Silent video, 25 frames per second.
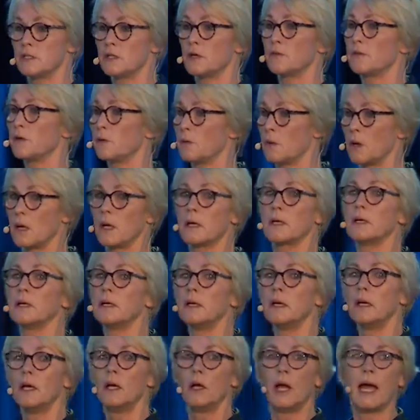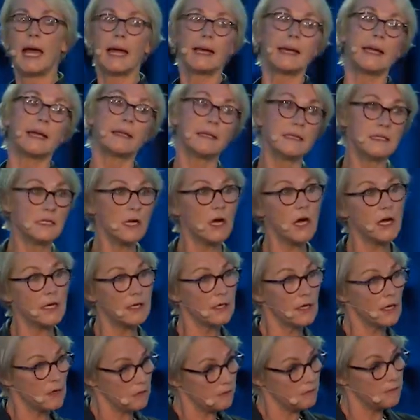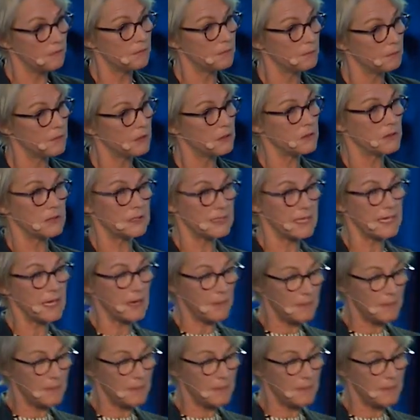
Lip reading: of the world. And that is hard enough, because there are